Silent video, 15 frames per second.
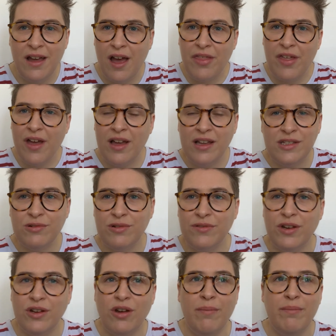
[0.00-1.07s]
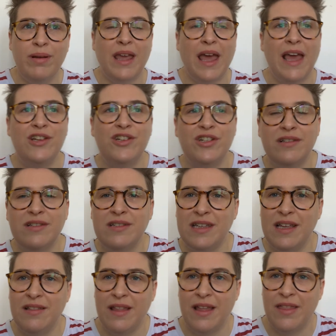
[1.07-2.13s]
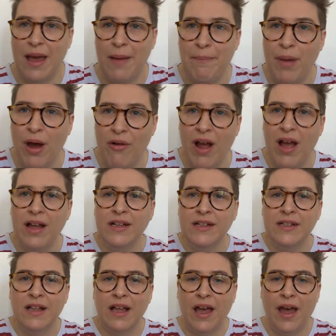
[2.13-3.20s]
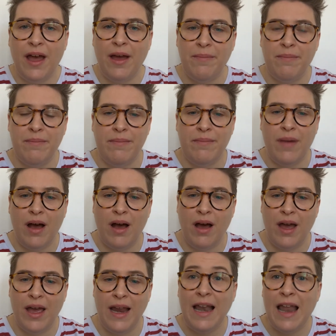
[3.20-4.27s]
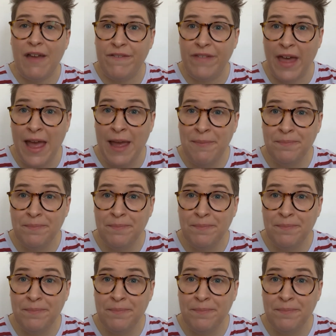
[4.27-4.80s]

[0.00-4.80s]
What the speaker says: other sort of complications in that borough, I left there,